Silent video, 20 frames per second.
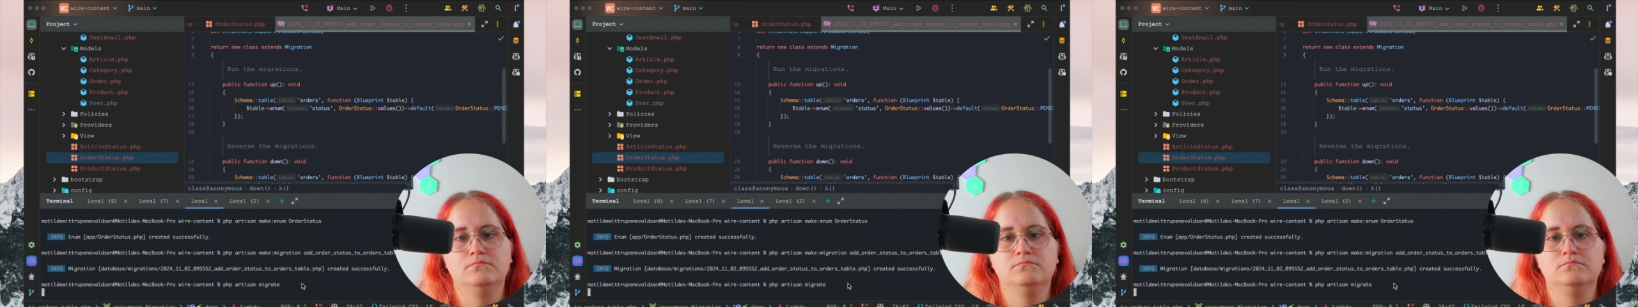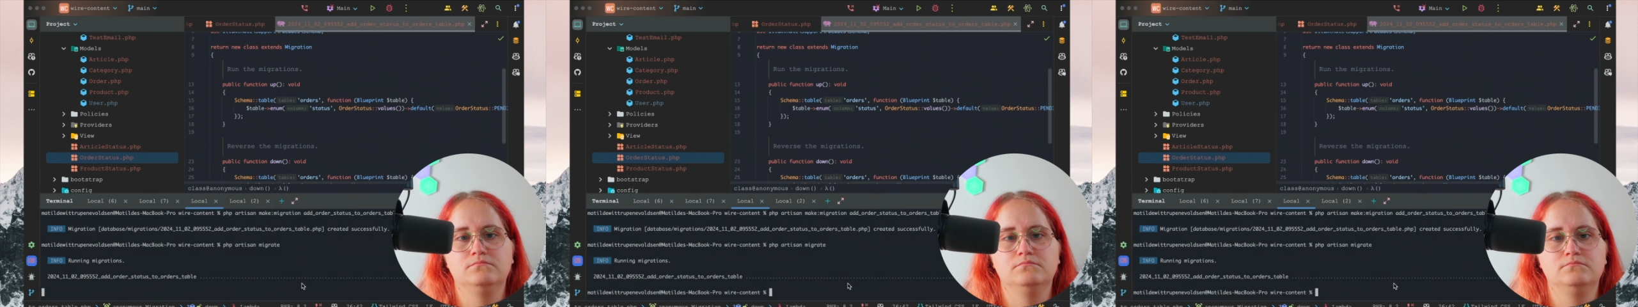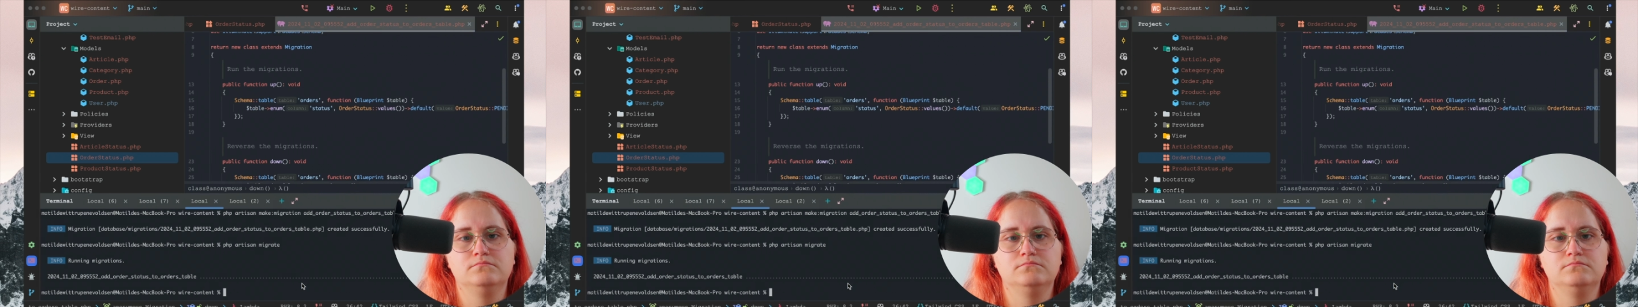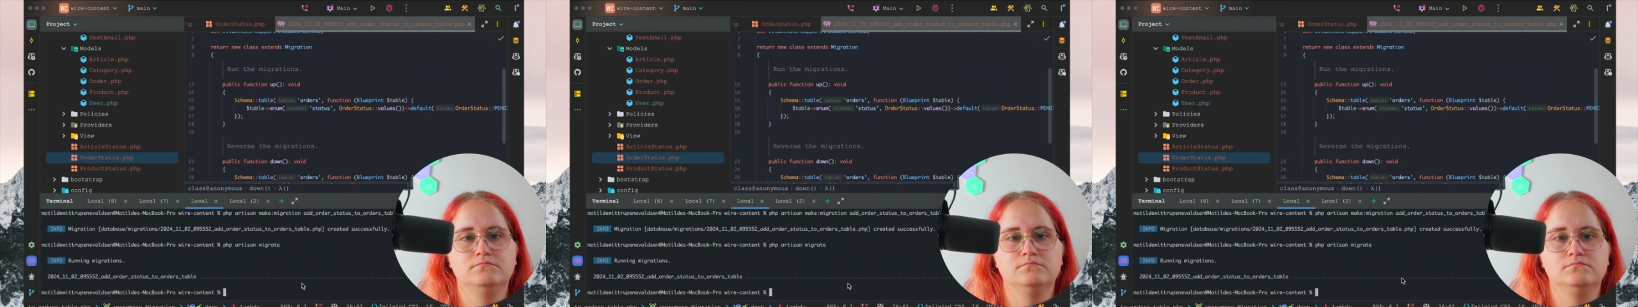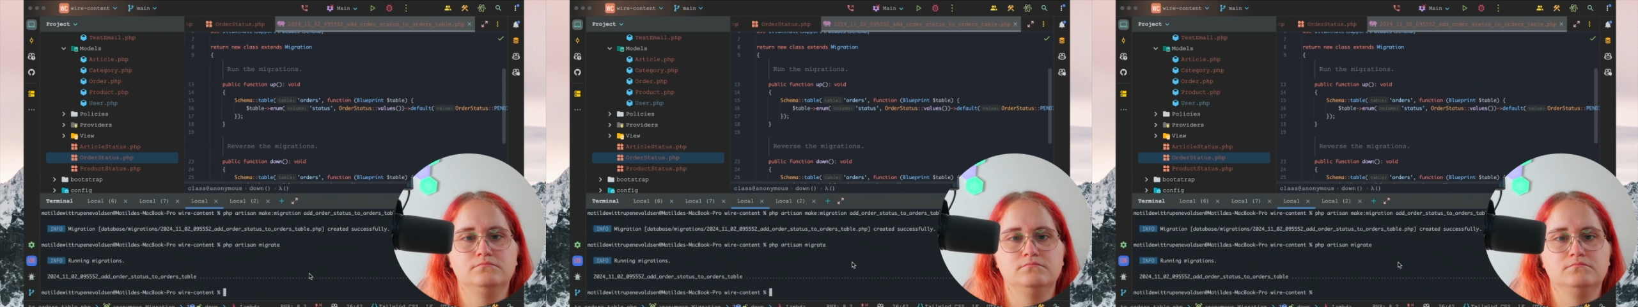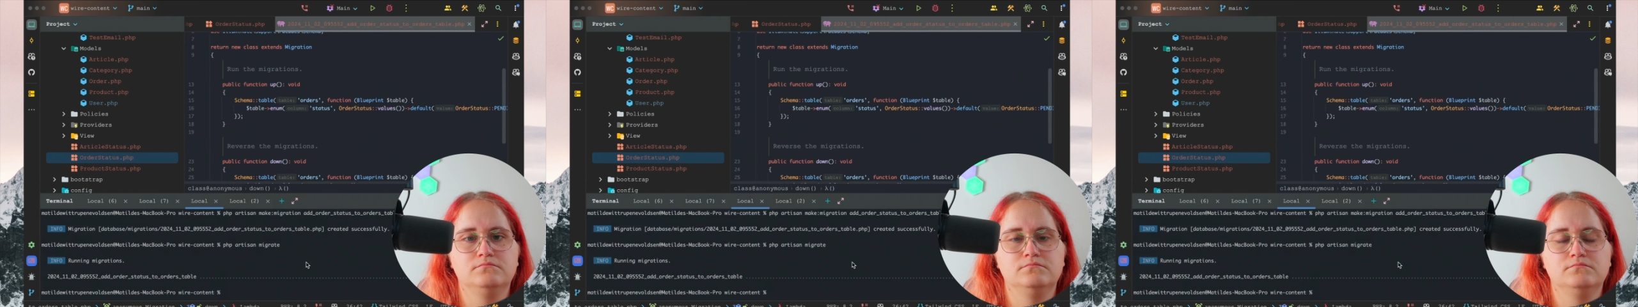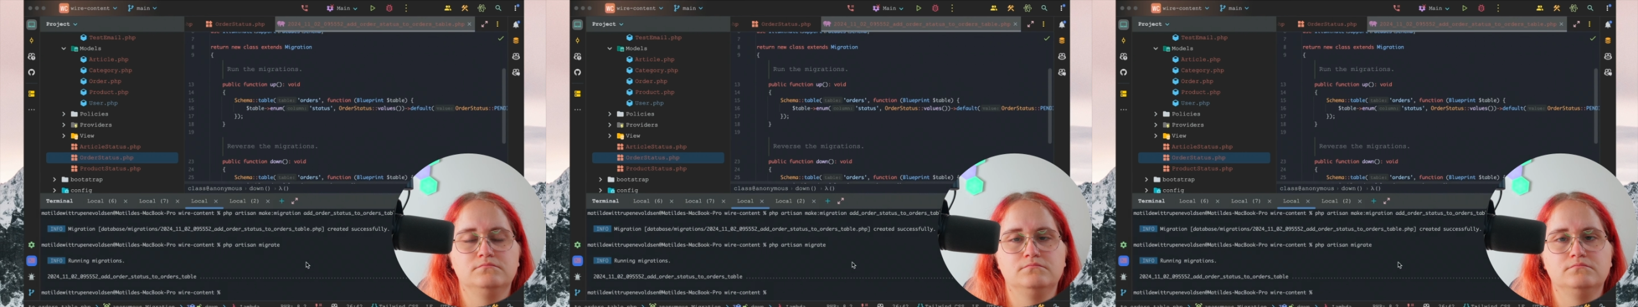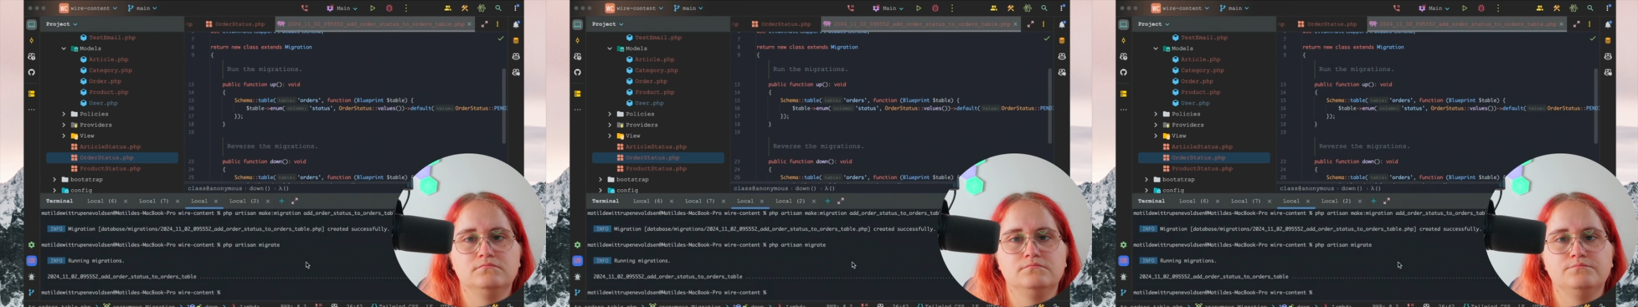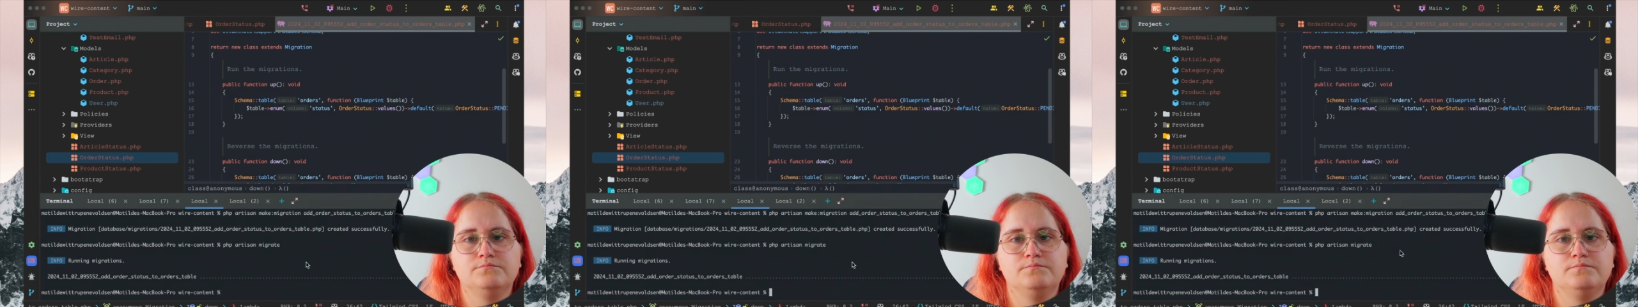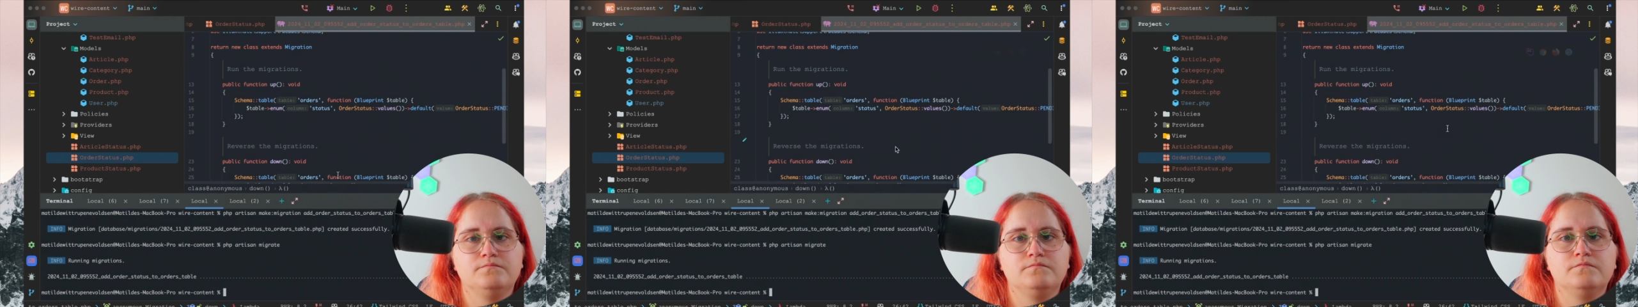
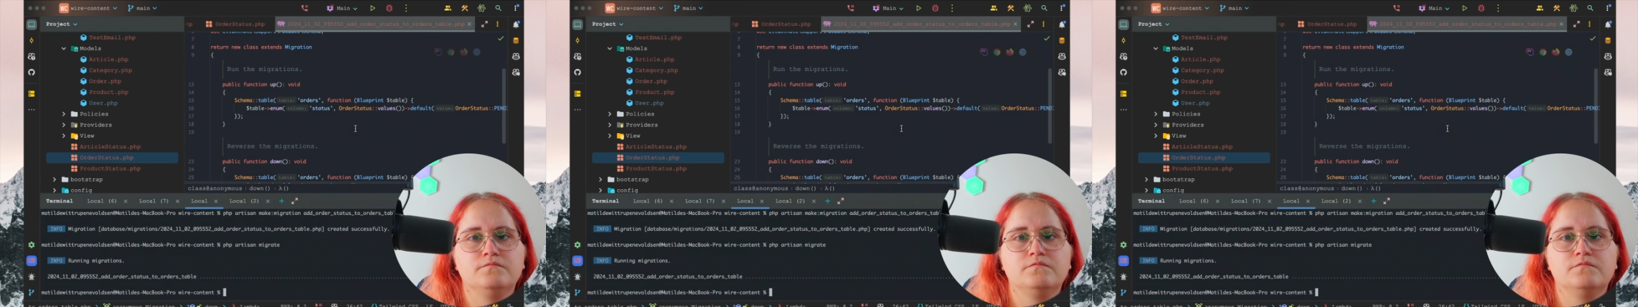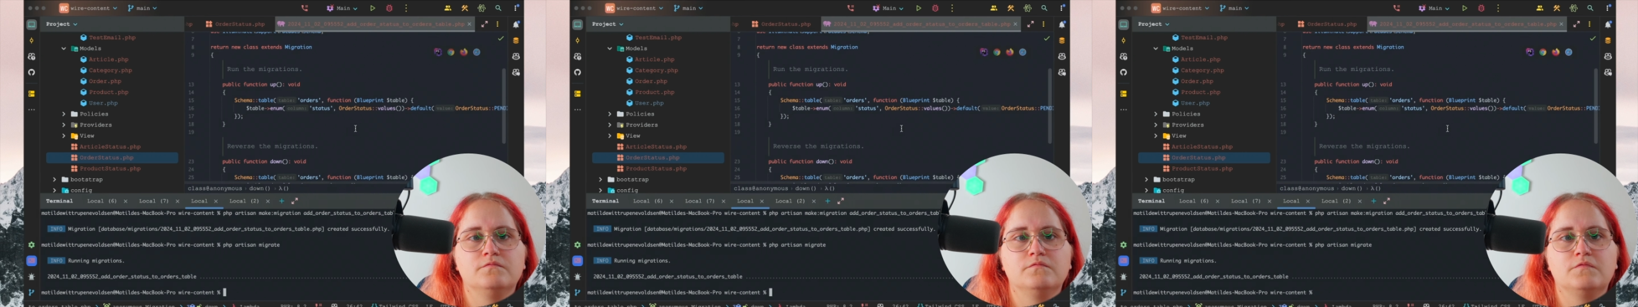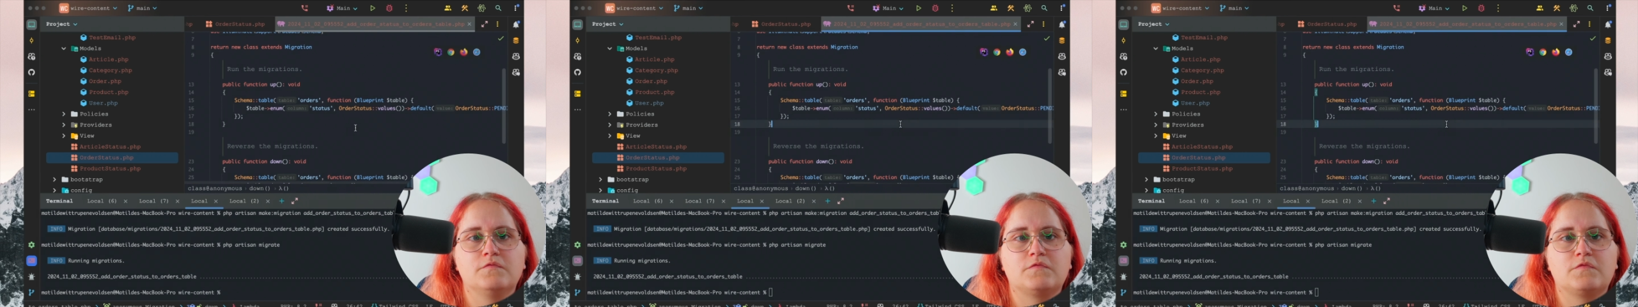No one is speaking in this clip.